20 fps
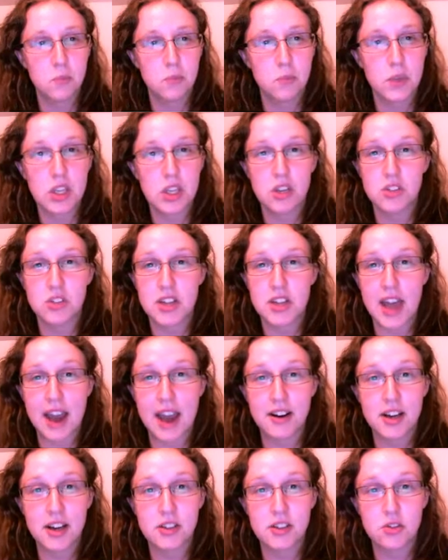we use an
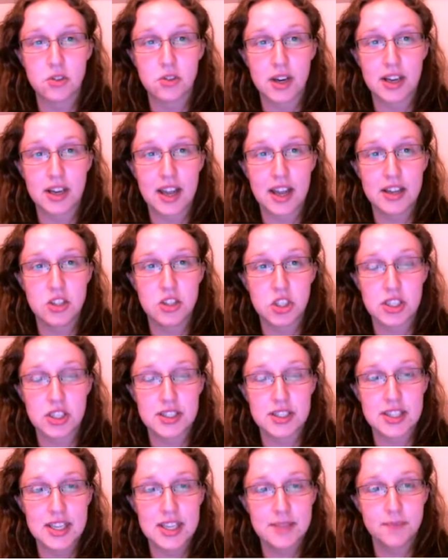arrowed straight line, as you can
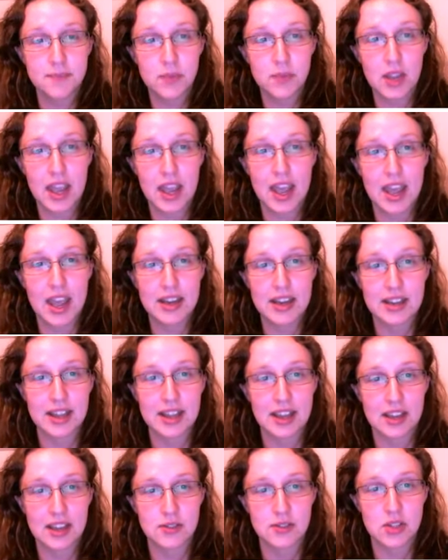see, and
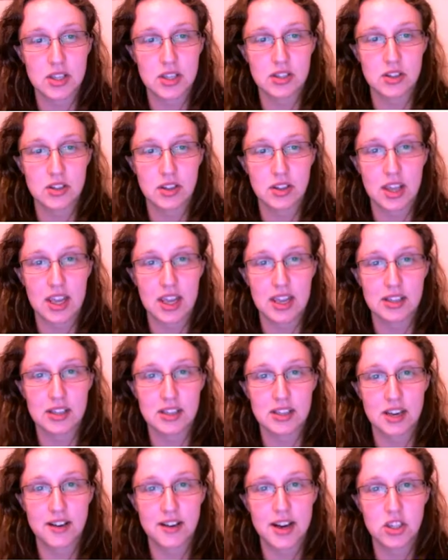that gives us the
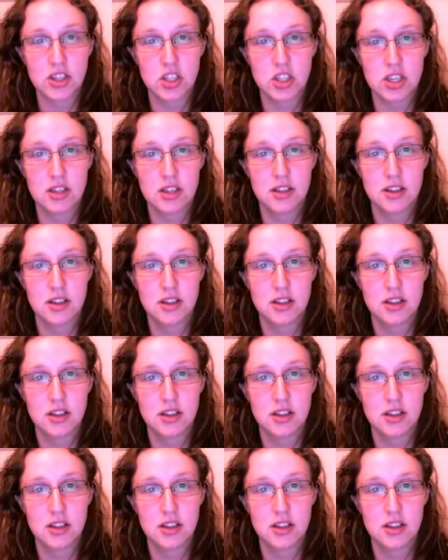direction,